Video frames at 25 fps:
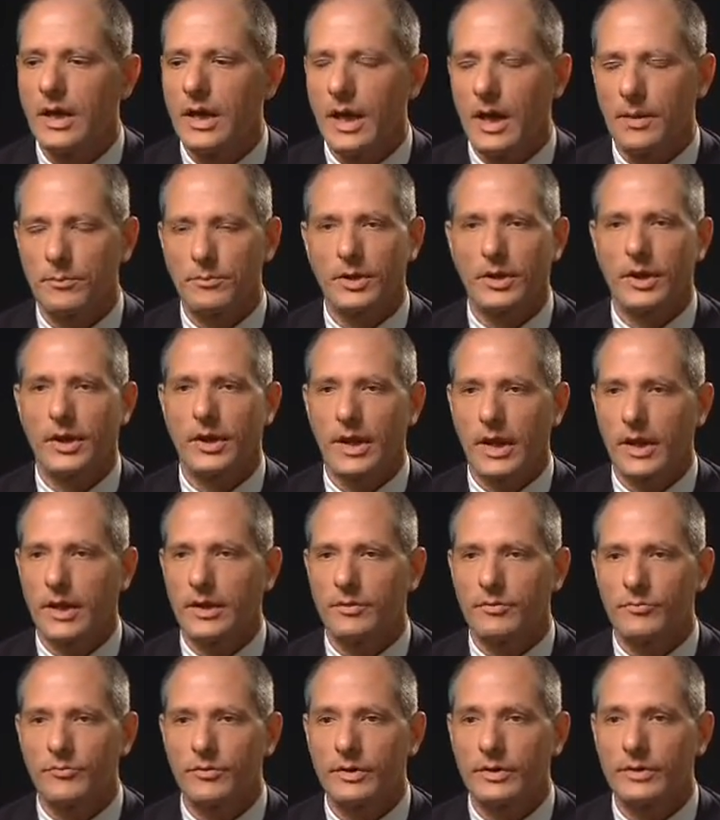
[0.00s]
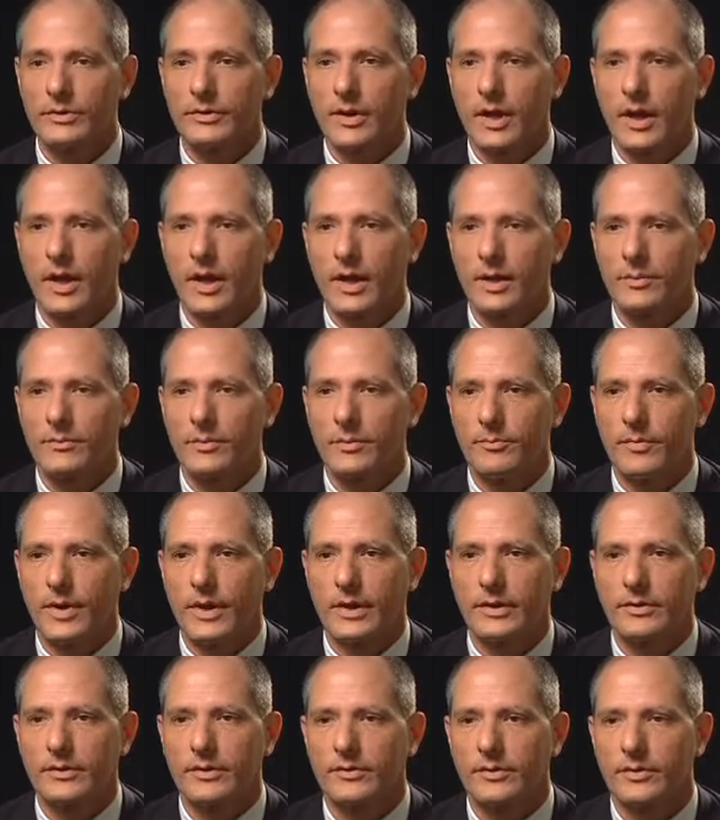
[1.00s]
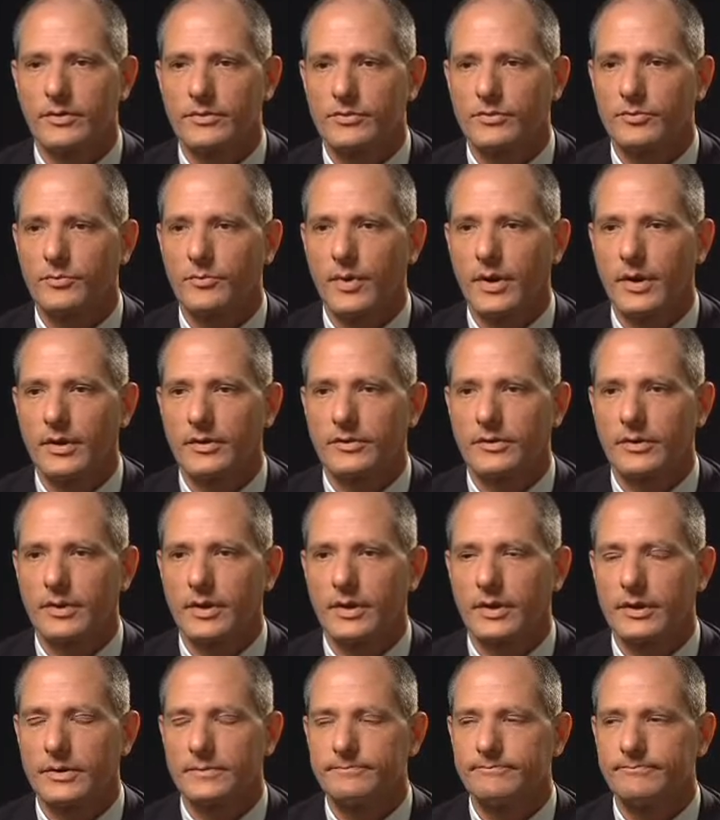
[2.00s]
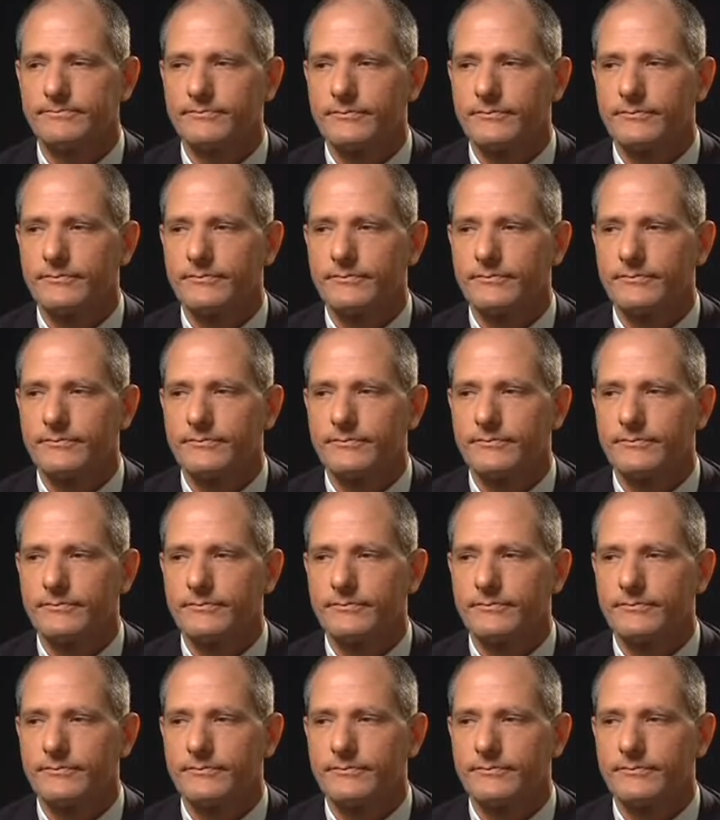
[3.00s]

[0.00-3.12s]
I'm looking at it in real time and making decisions based on it.